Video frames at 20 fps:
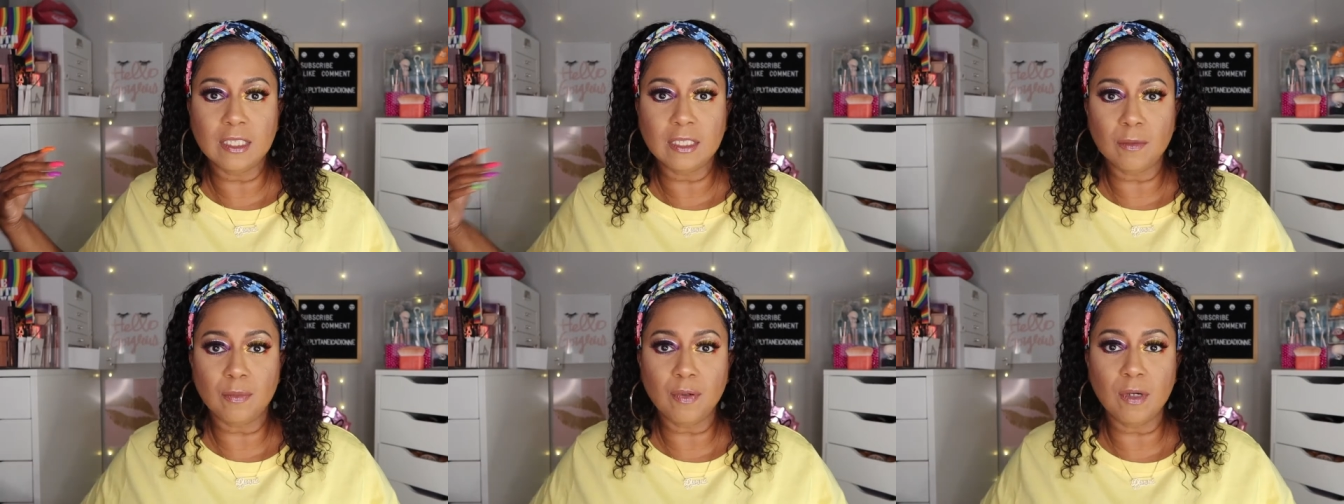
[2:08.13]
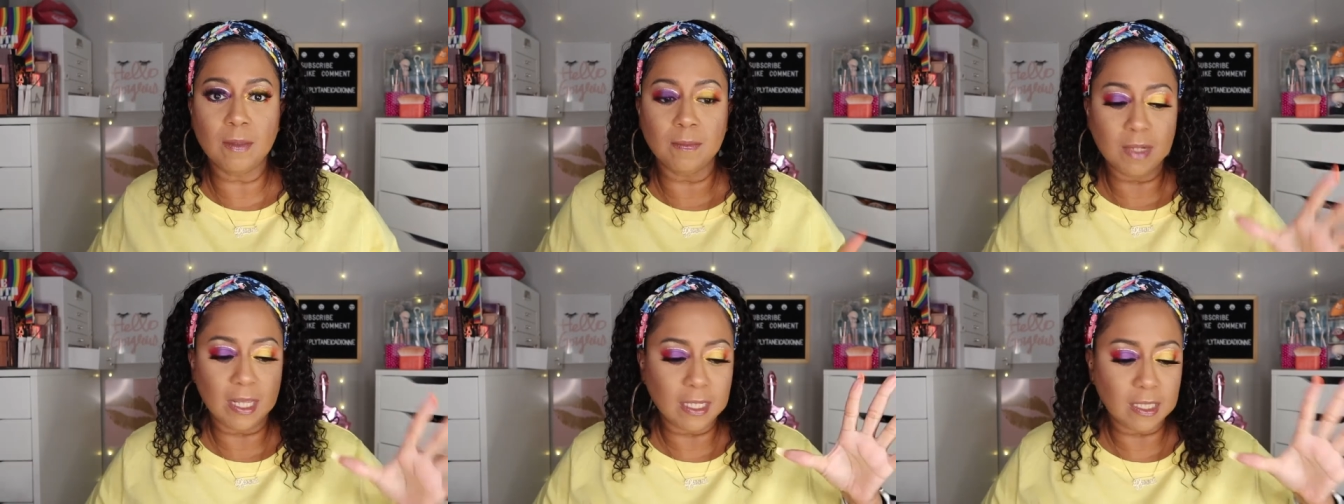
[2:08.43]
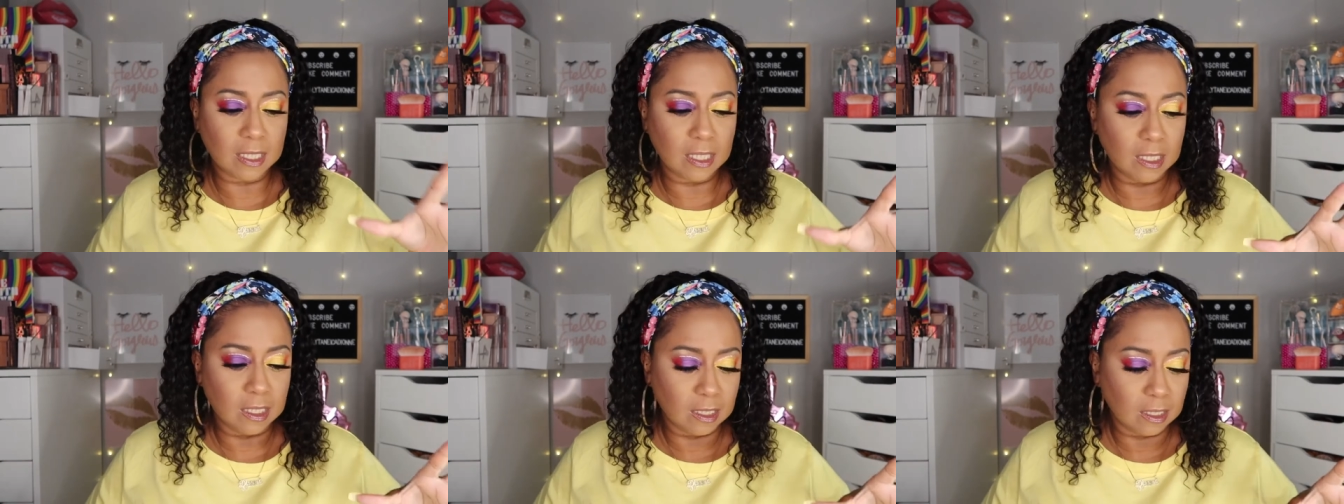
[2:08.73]
supreme,
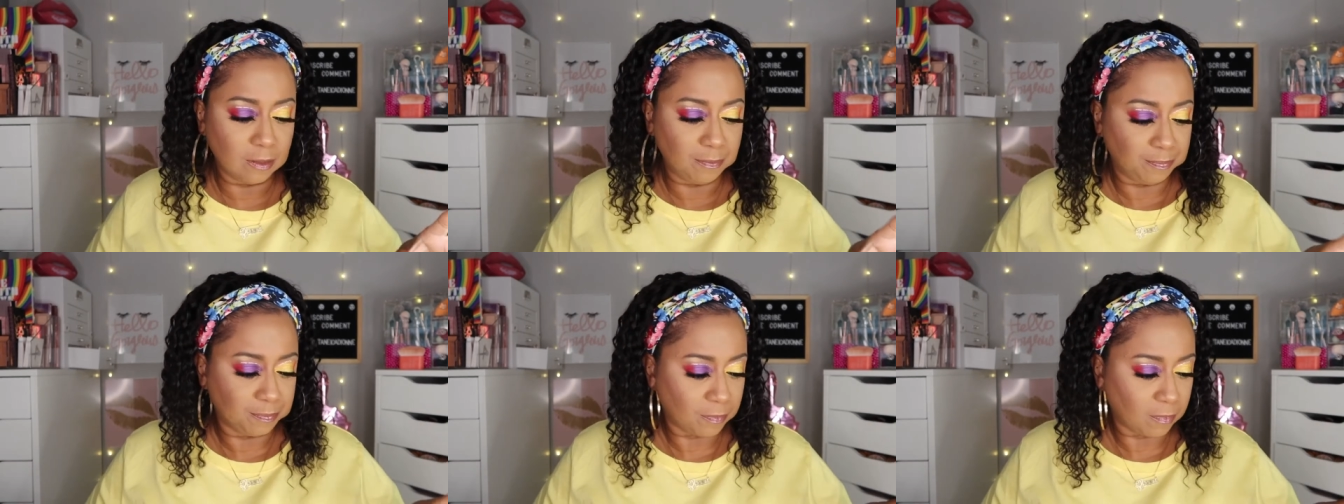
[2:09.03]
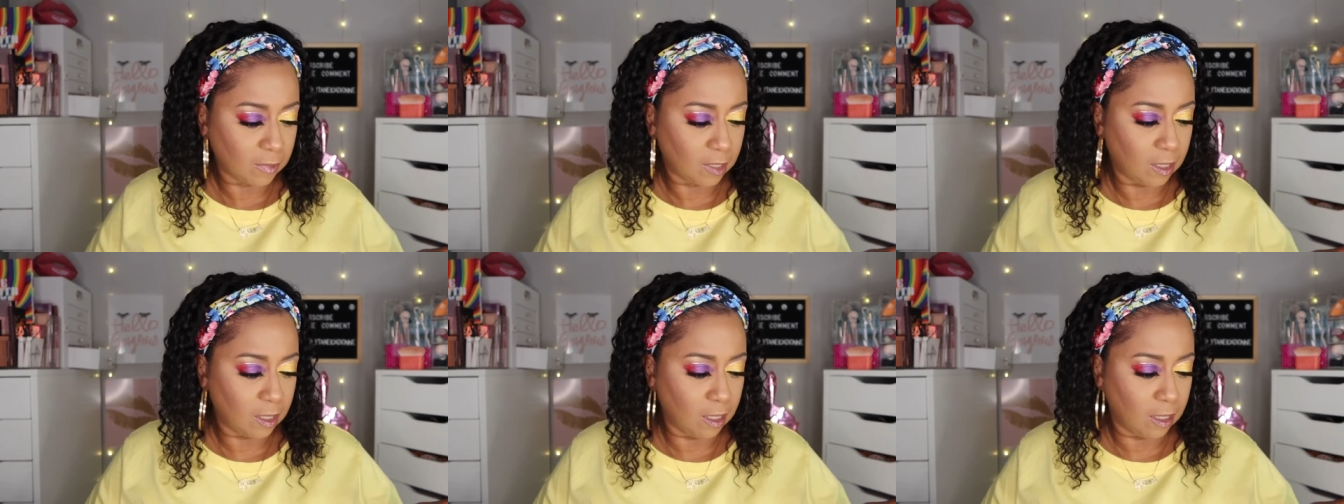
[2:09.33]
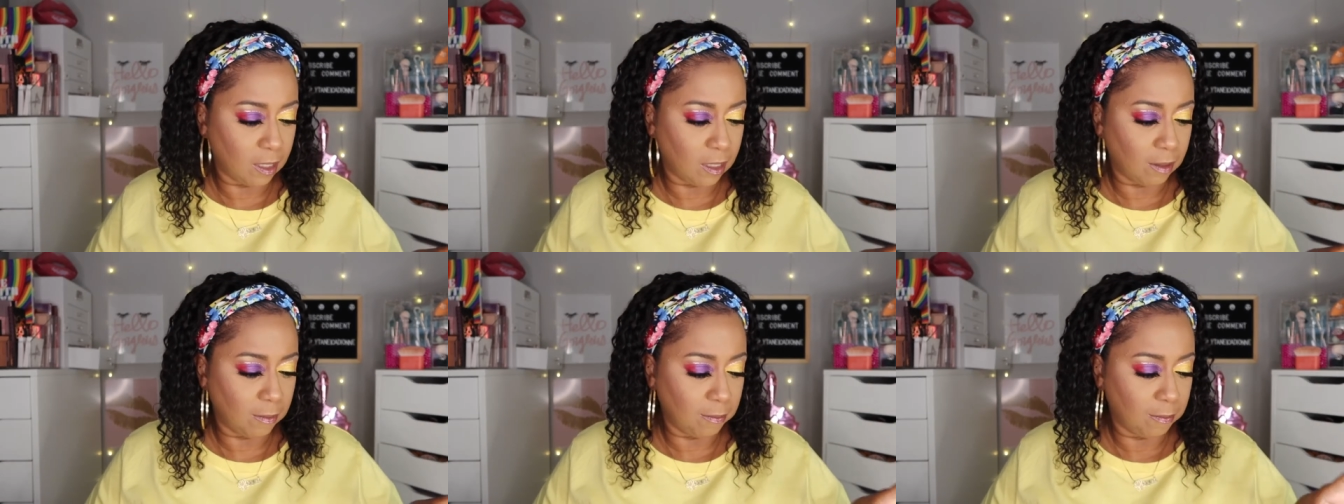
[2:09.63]
like the
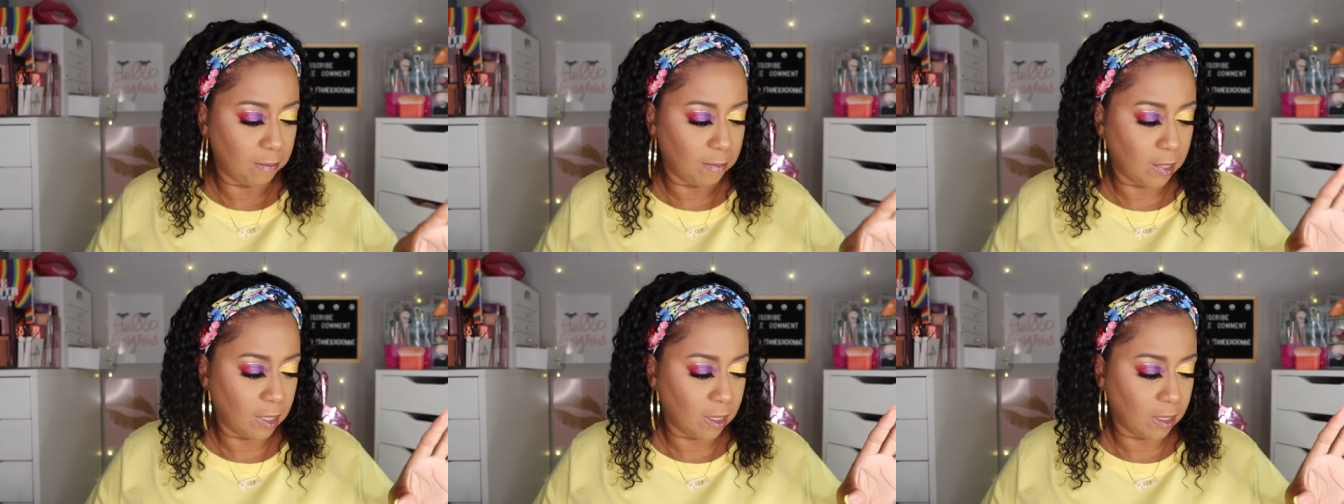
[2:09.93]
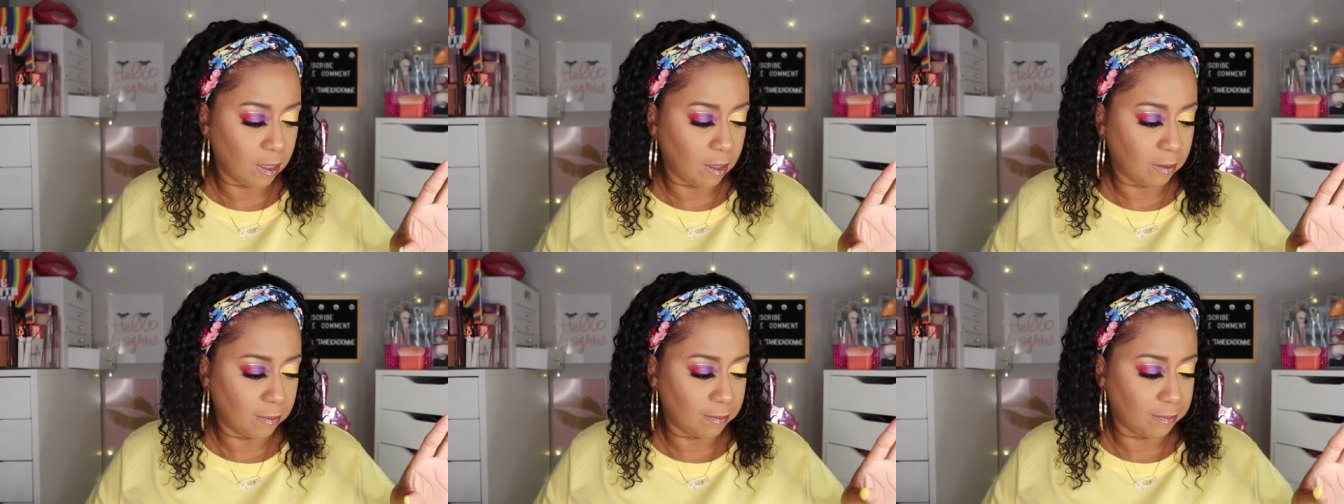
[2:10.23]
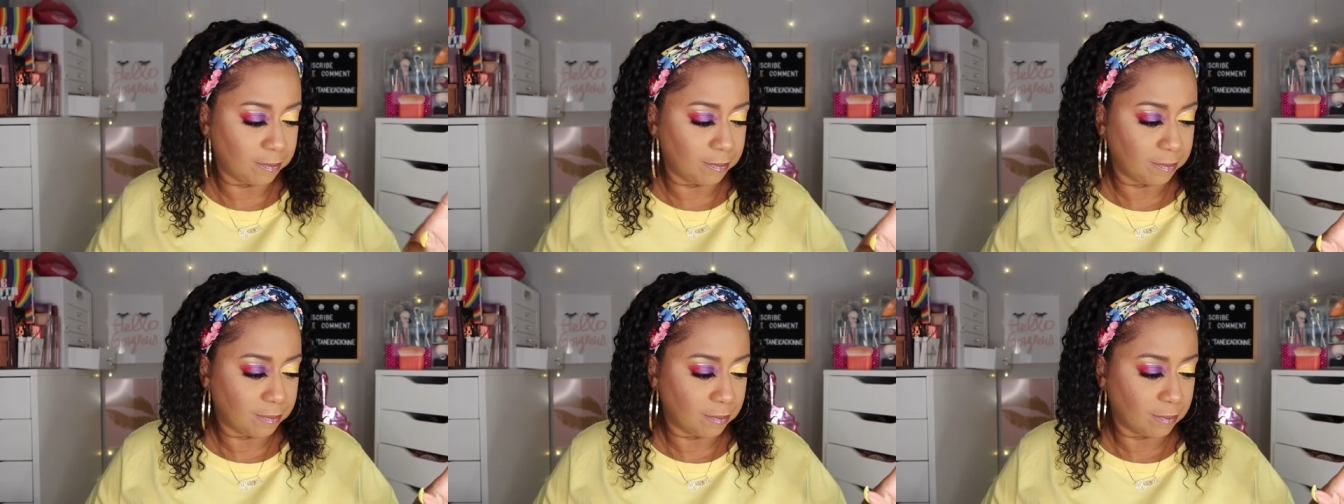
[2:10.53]
um, um,